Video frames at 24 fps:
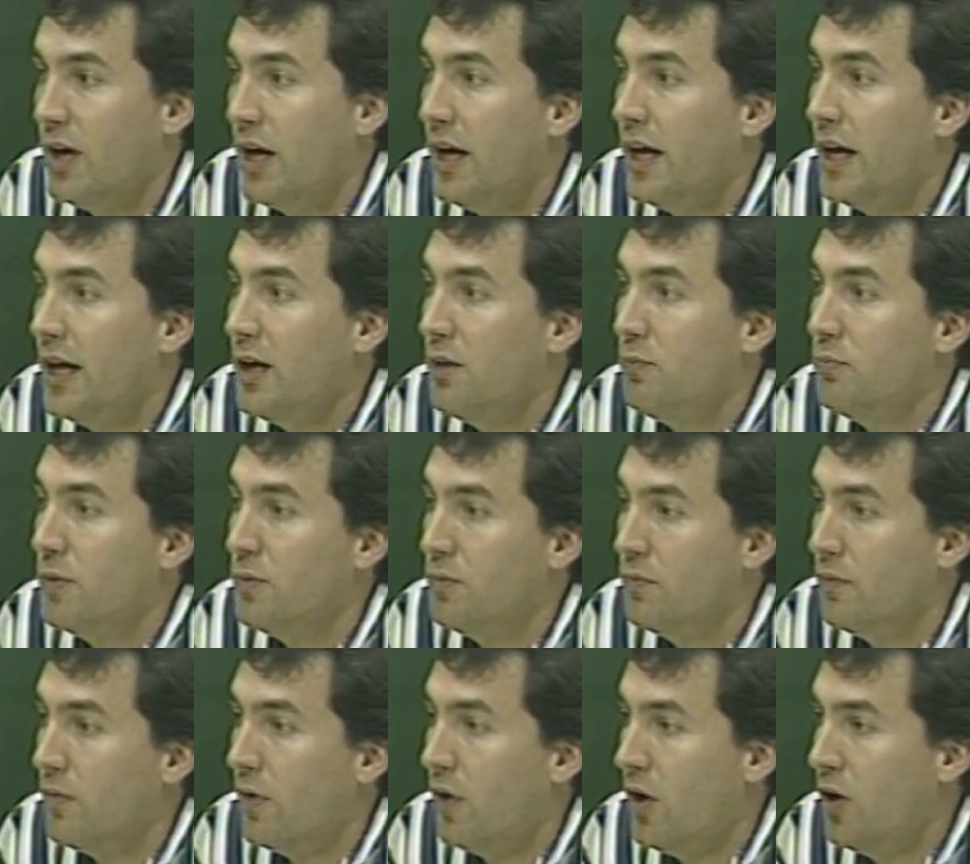high,
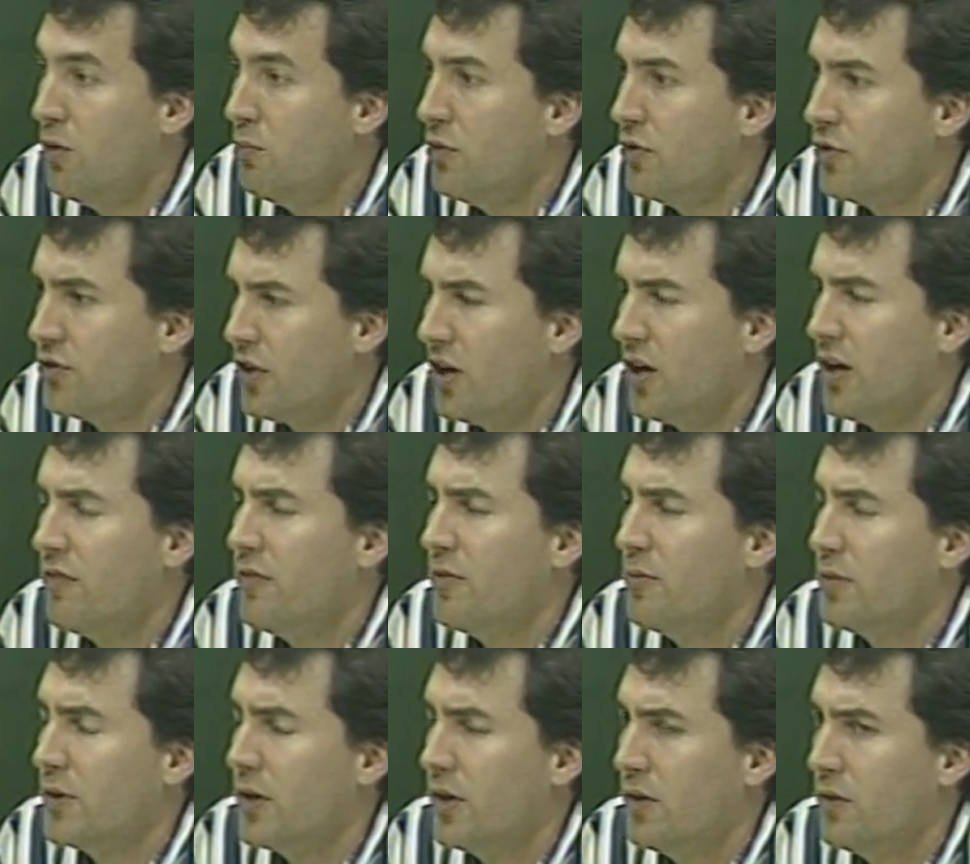but almost all of
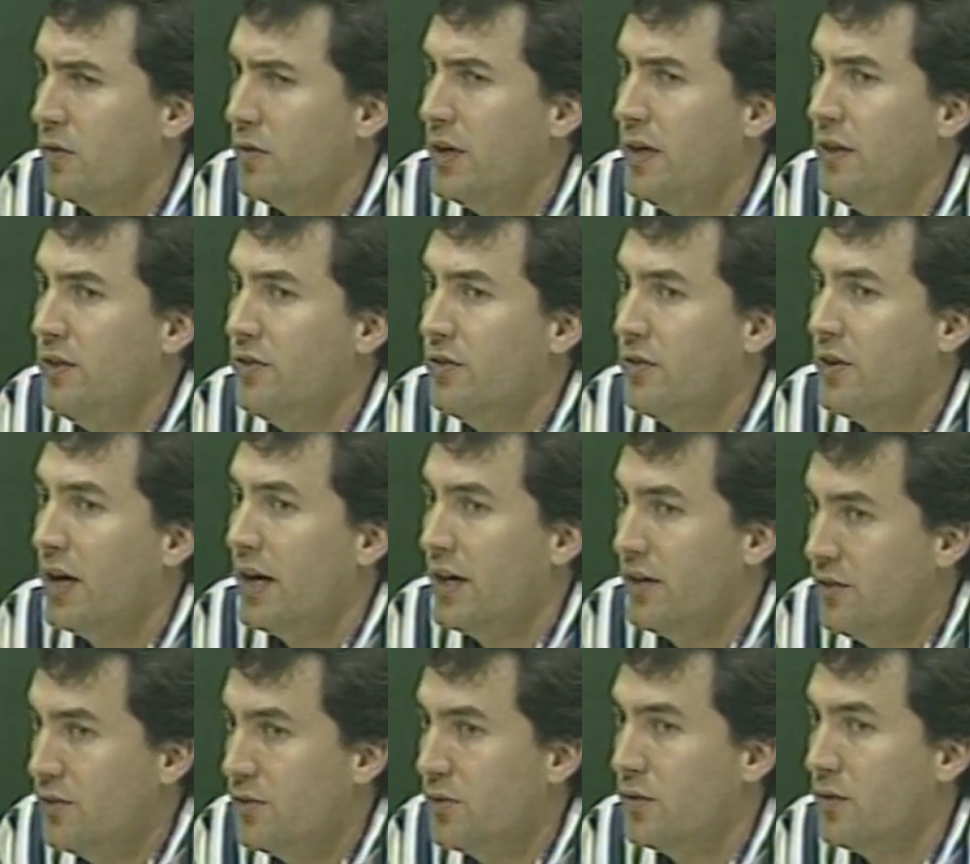them go into
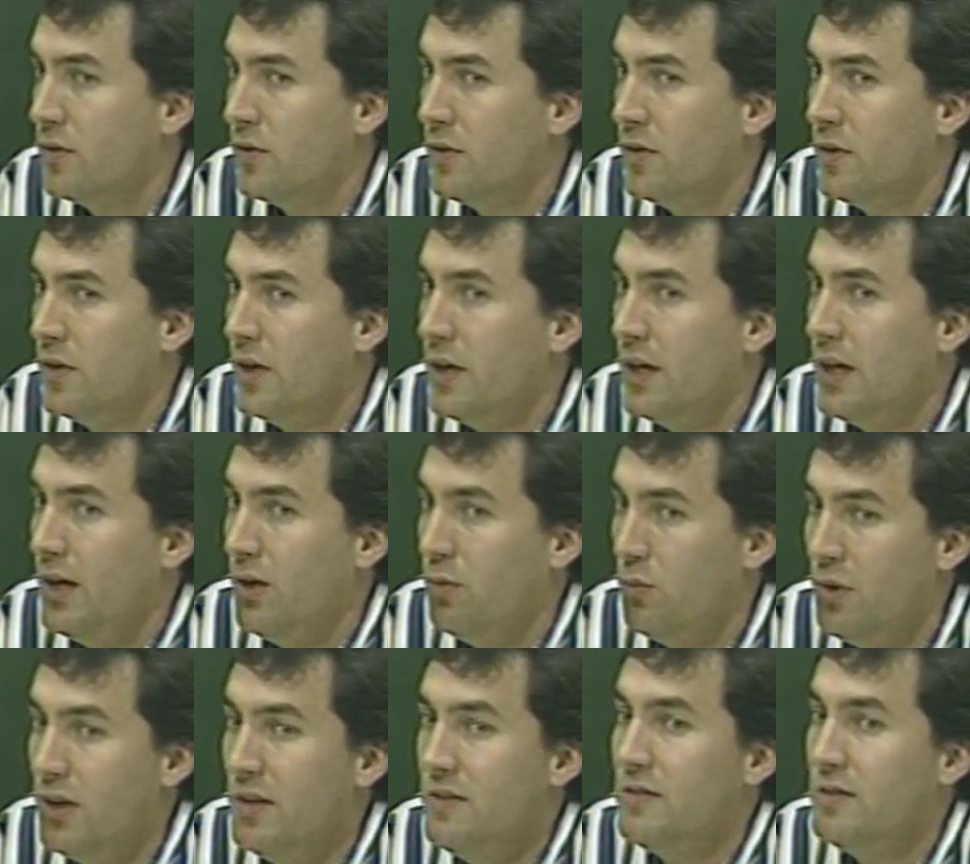high school.
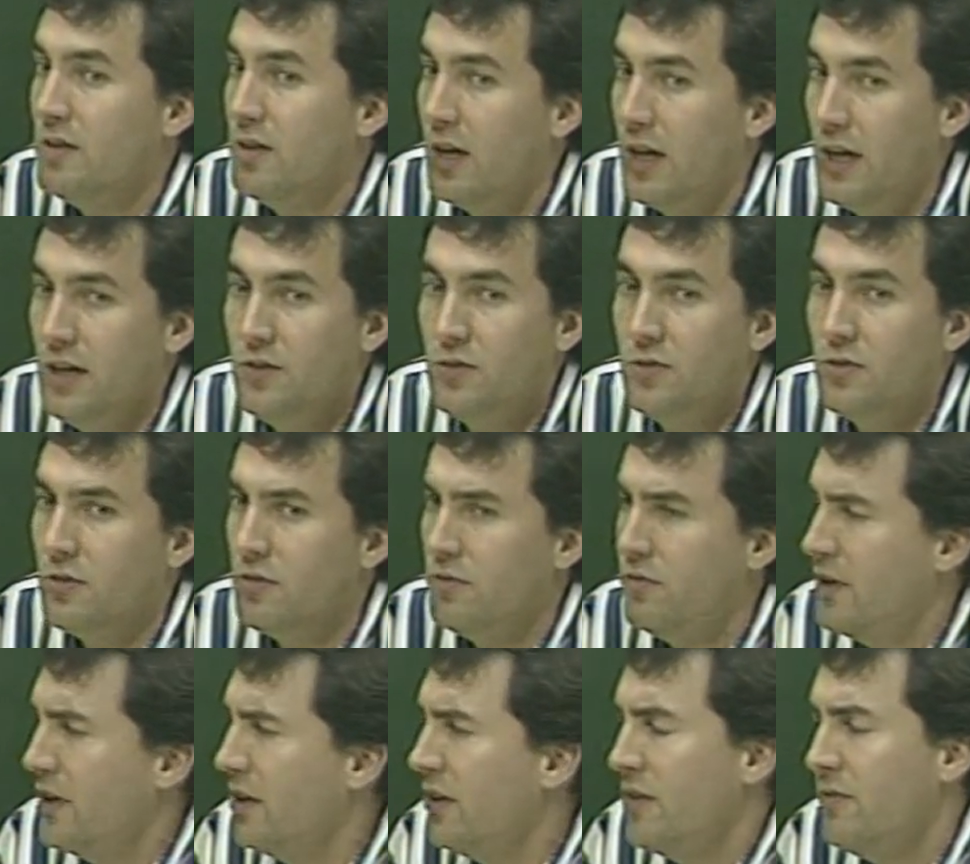And once in high school,
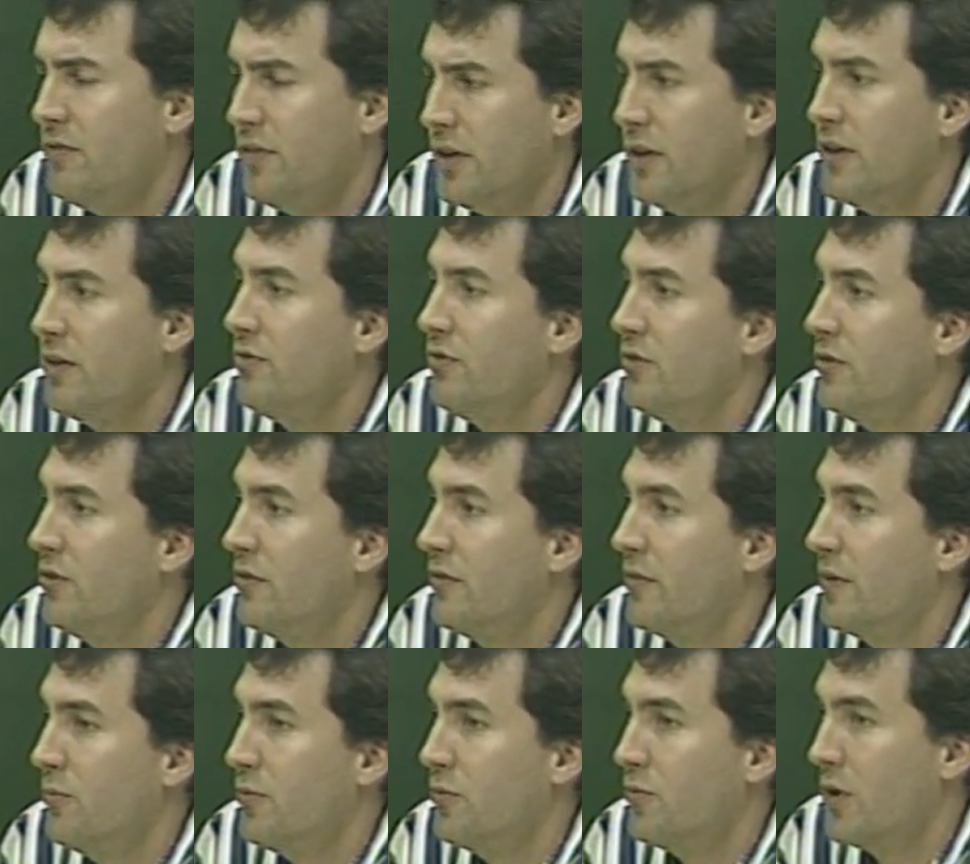very, very few
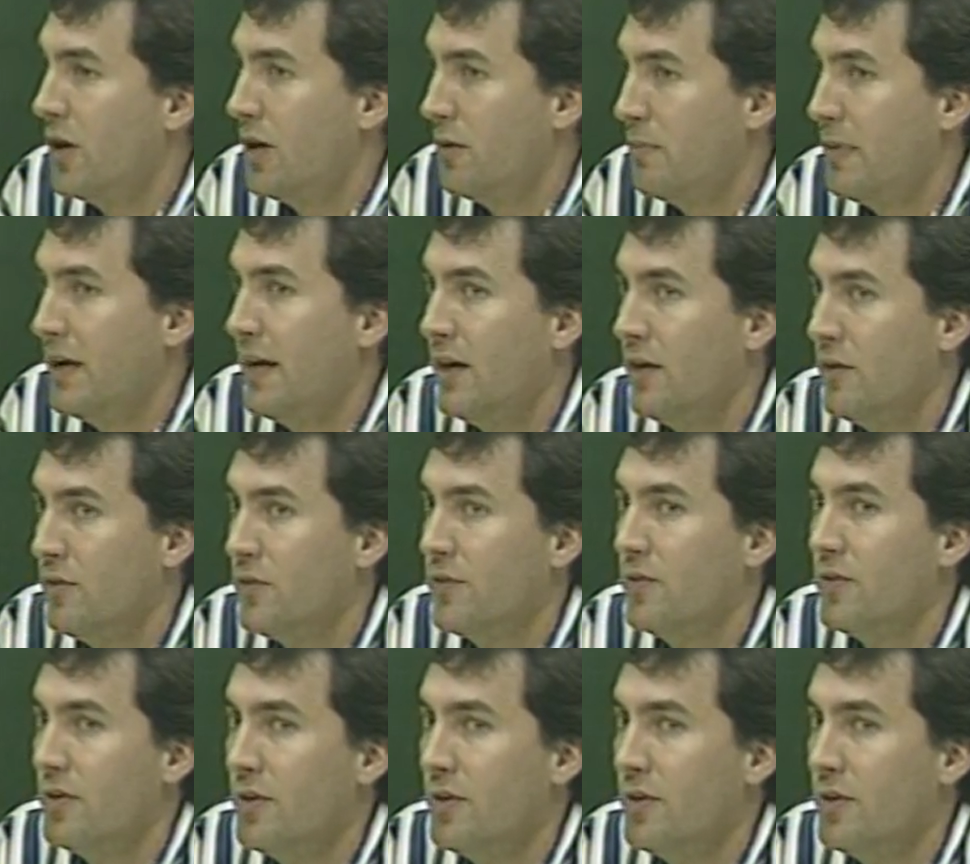of them drop out.